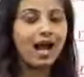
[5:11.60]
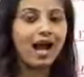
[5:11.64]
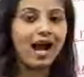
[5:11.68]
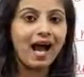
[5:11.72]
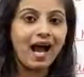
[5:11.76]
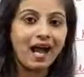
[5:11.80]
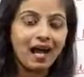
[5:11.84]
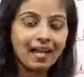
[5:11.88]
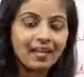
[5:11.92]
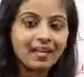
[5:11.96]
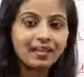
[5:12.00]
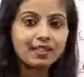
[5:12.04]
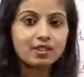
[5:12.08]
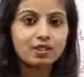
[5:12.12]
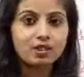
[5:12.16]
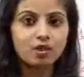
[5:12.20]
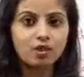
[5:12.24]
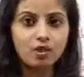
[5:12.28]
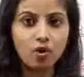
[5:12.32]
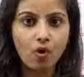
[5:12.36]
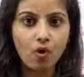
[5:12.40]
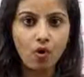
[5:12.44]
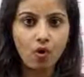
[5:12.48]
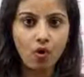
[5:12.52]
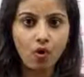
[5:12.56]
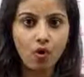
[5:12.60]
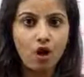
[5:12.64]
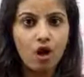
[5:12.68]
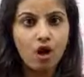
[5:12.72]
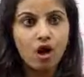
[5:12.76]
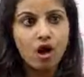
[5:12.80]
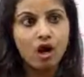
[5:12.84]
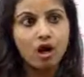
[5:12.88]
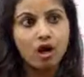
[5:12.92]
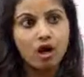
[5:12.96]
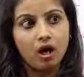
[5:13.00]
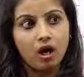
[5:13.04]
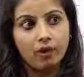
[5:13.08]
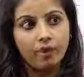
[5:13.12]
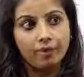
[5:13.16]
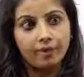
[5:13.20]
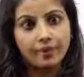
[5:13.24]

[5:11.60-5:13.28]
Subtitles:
I saw a